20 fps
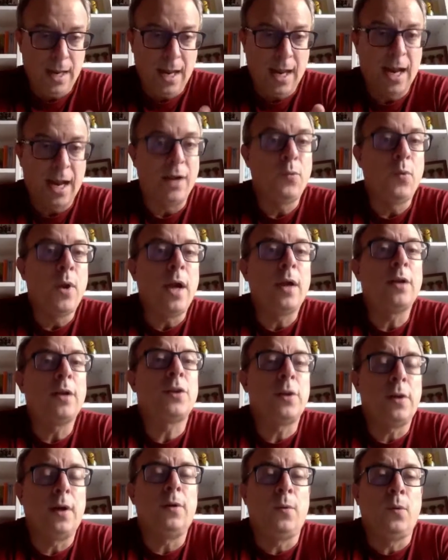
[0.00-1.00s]
And we
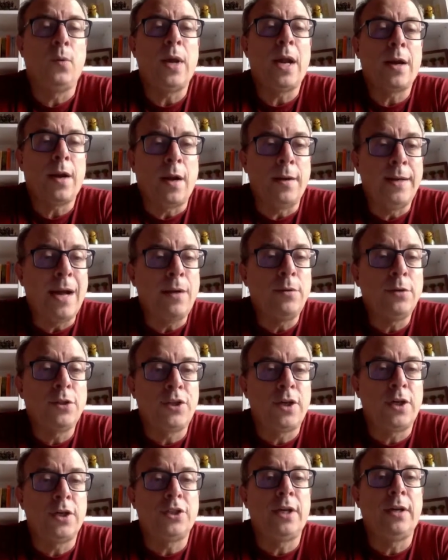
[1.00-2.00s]
are now
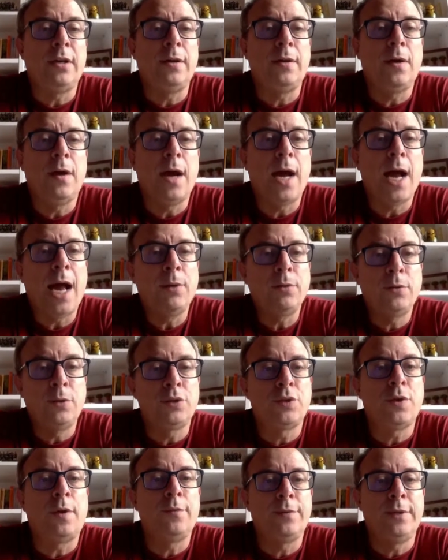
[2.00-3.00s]
searching how to
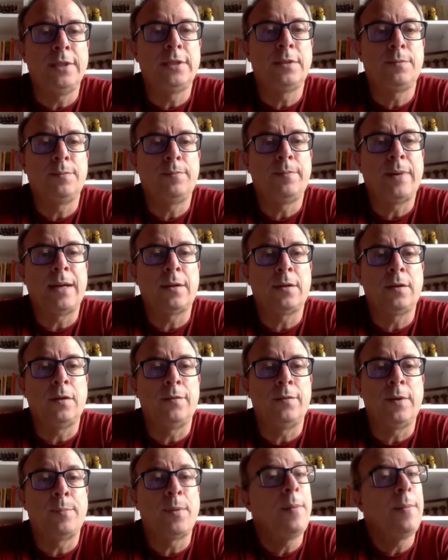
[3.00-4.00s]
solve this part of
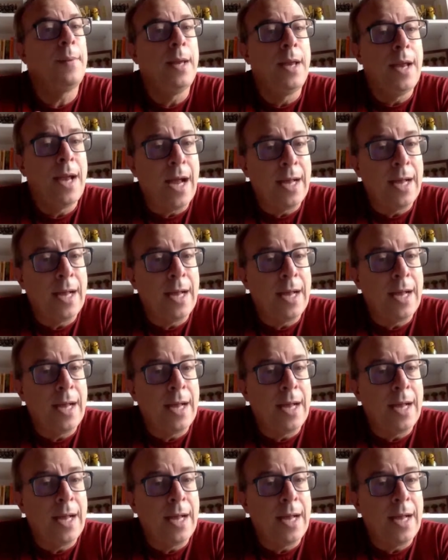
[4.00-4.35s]
the problem.